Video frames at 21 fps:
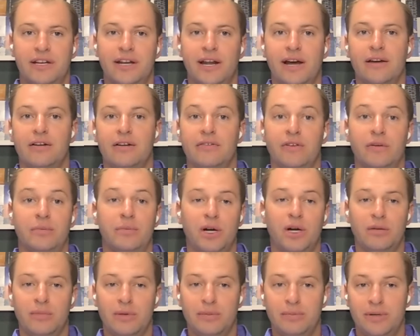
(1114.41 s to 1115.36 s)
get out of an
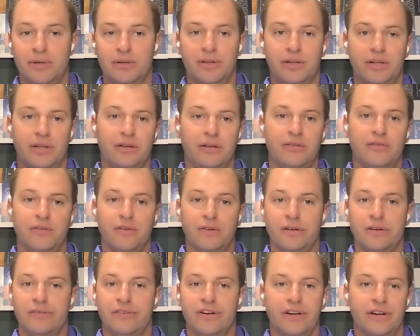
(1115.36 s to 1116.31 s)
apartment building
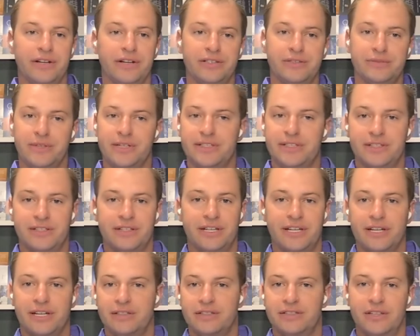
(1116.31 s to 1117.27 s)
for various reasons,
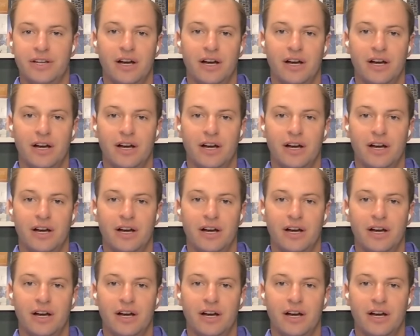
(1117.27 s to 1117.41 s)
kids,